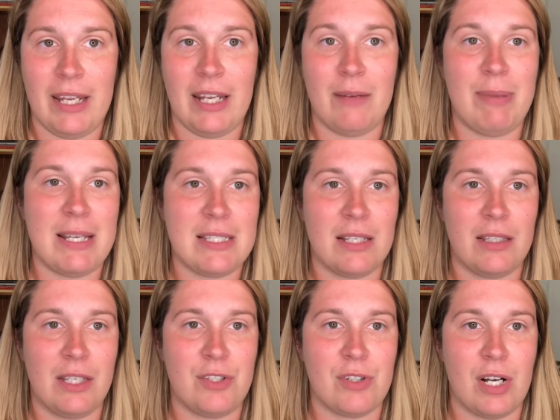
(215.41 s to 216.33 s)
It
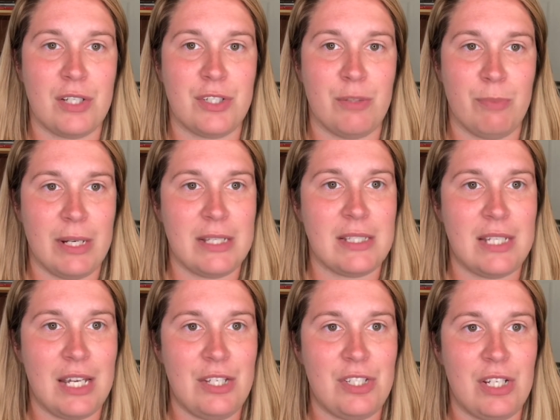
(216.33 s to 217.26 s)
basically draws your brain's
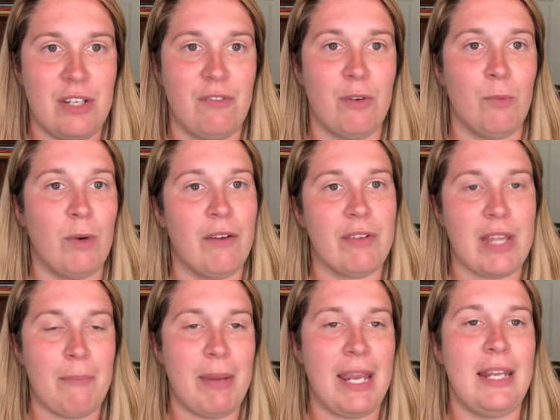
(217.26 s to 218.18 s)
attention from wherever
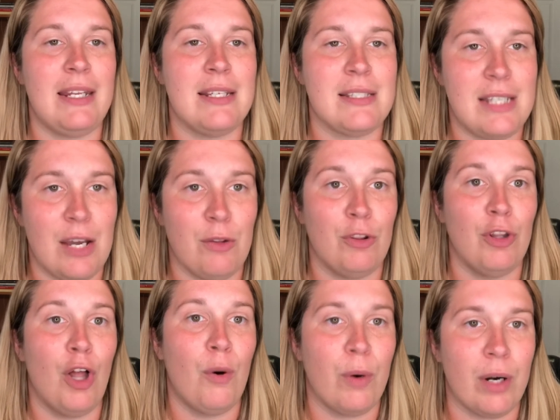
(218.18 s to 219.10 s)
that pain is down
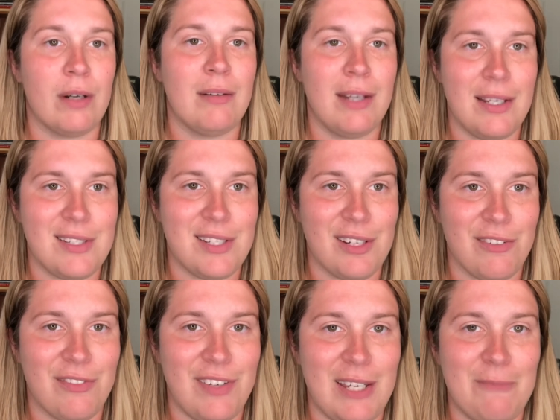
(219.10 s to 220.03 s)
lower into your
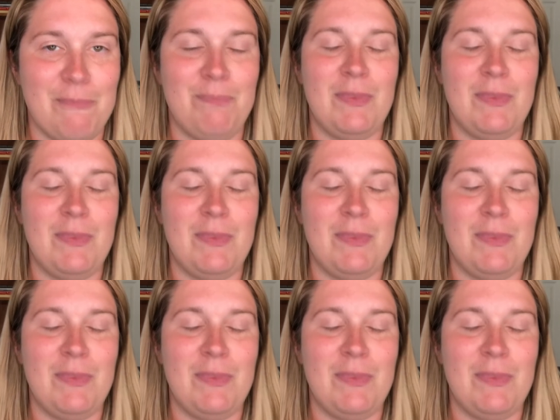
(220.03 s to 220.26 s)
feet.